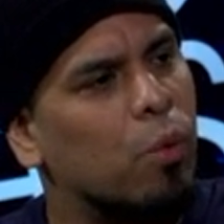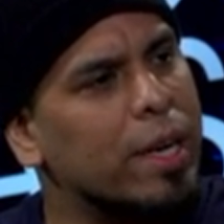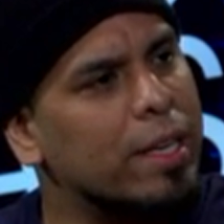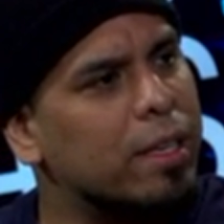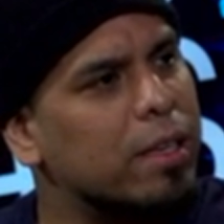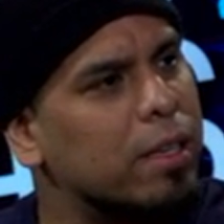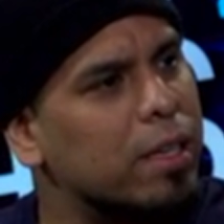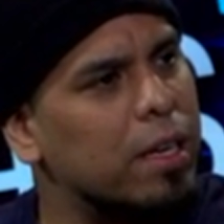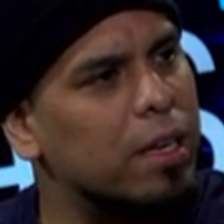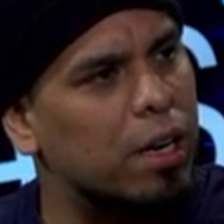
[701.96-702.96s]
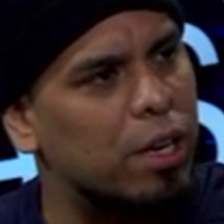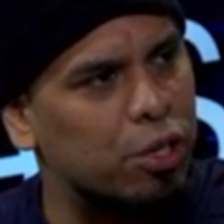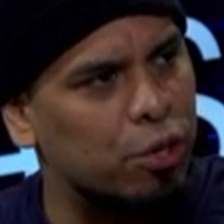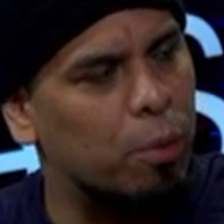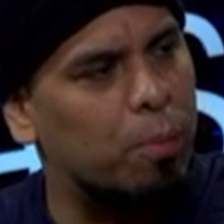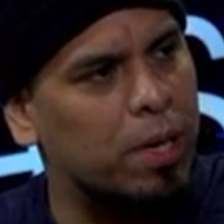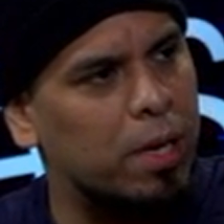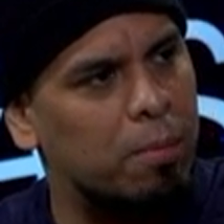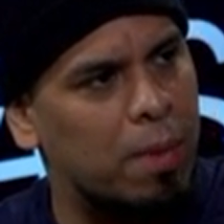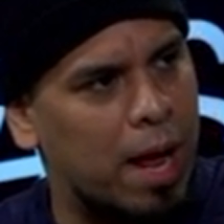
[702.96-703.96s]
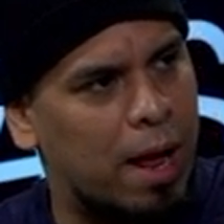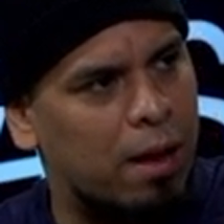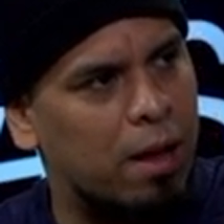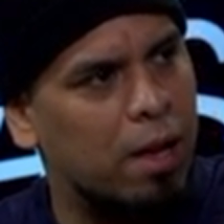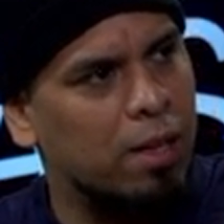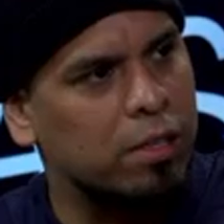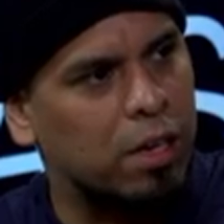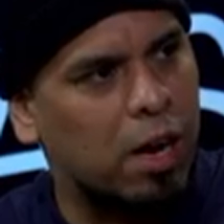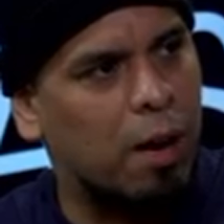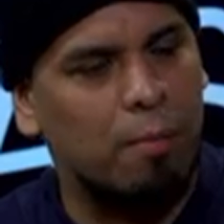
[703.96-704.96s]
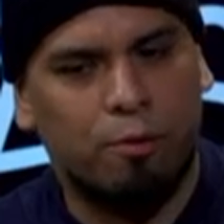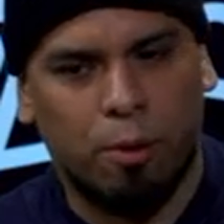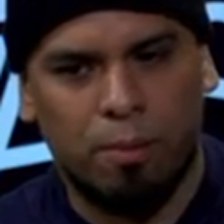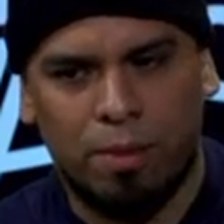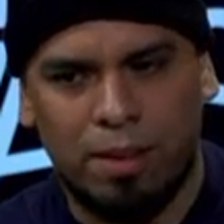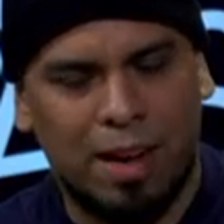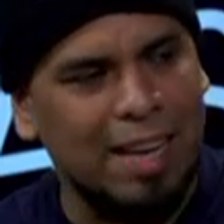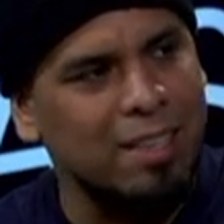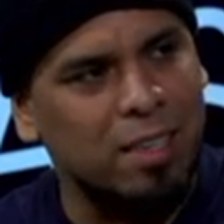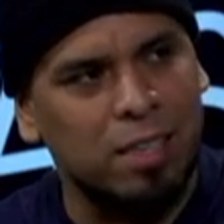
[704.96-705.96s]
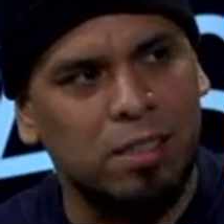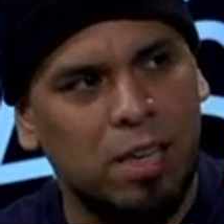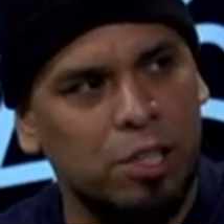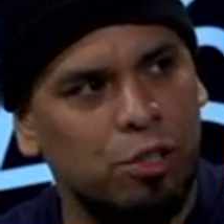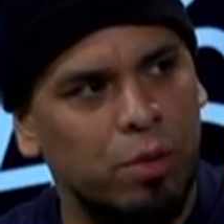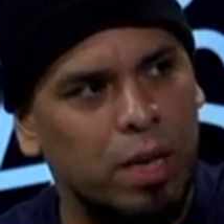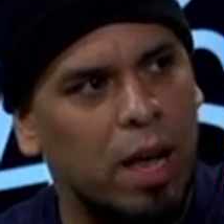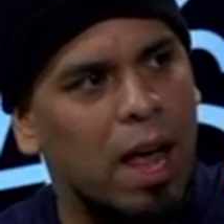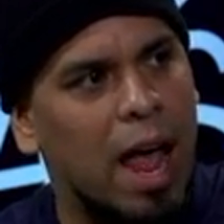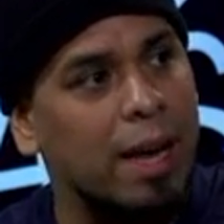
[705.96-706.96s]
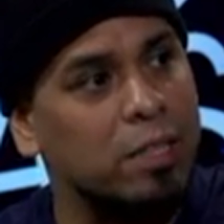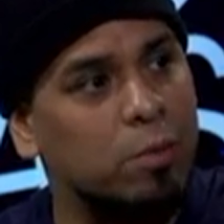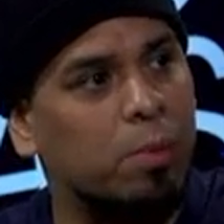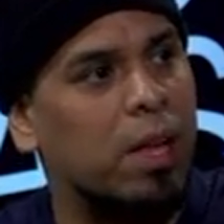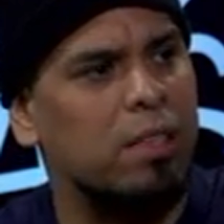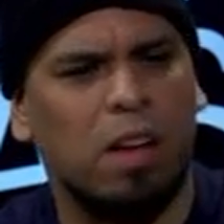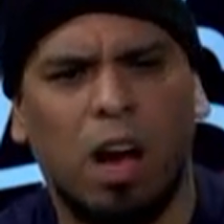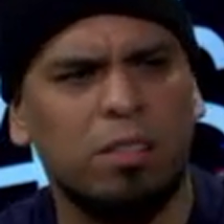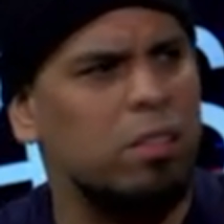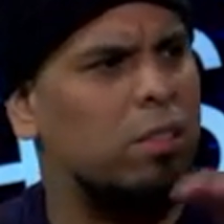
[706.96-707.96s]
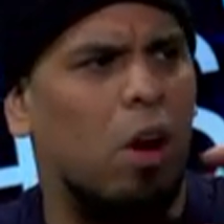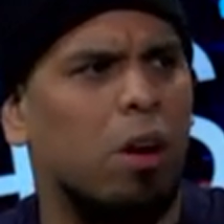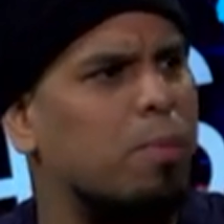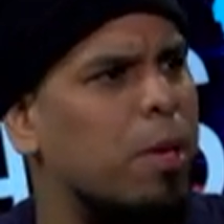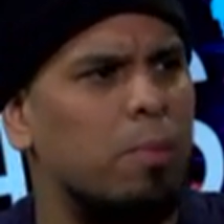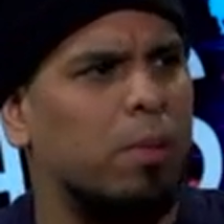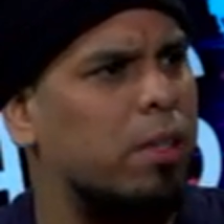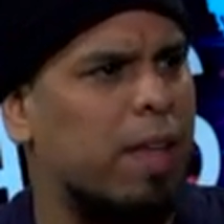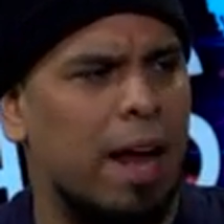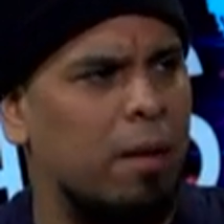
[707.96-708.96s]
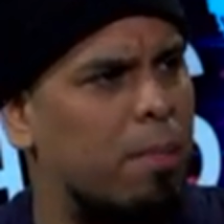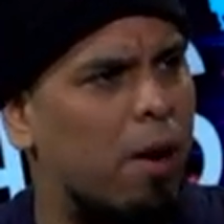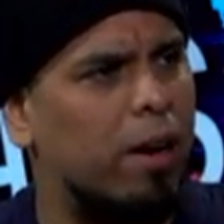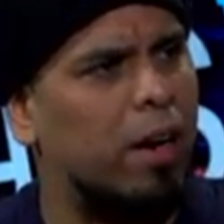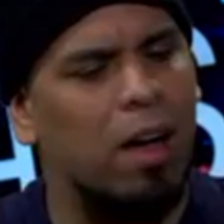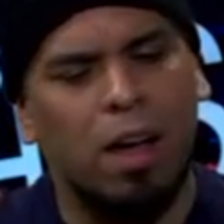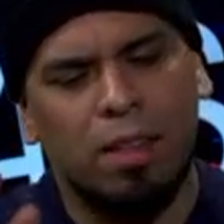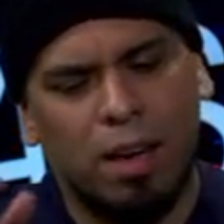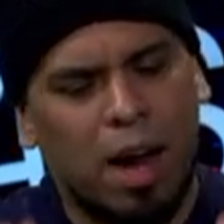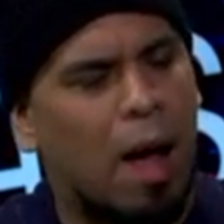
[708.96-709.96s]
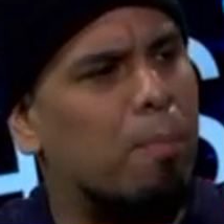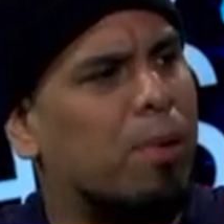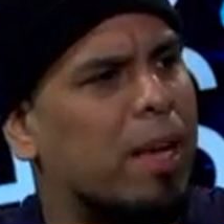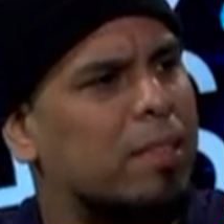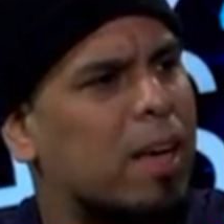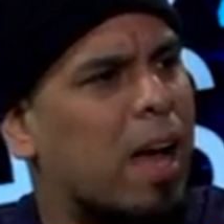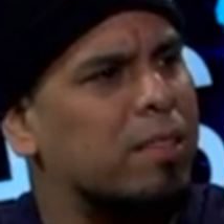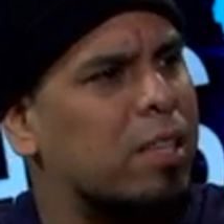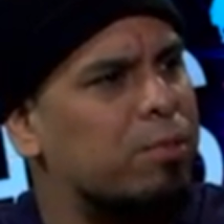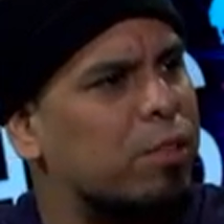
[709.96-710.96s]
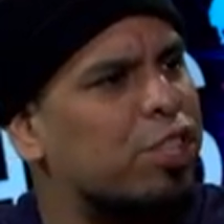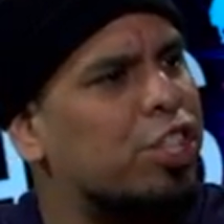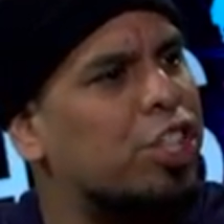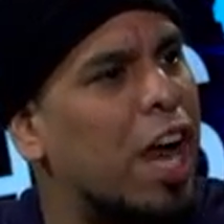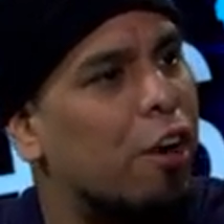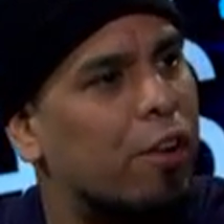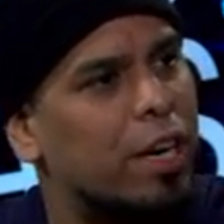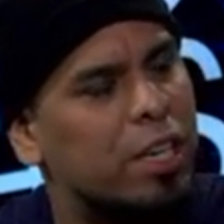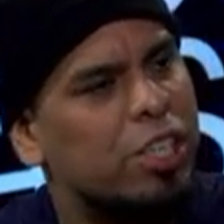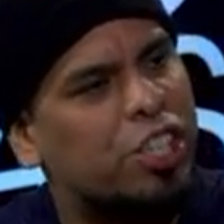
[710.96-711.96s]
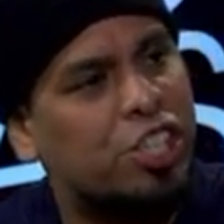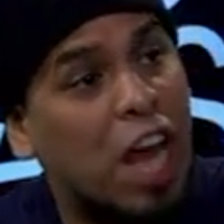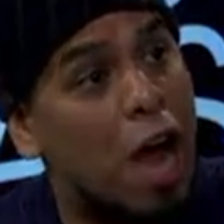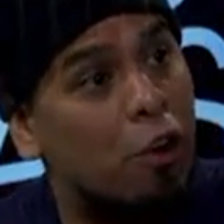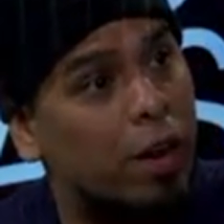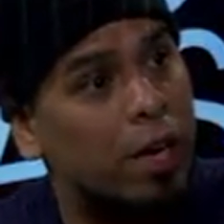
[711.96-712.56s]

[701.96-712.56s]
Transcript: we didn't need a European man to come from the 19th century and explain to us dark people in Latin America the complex concept. Plus, sharing, anybody from sharing, Europe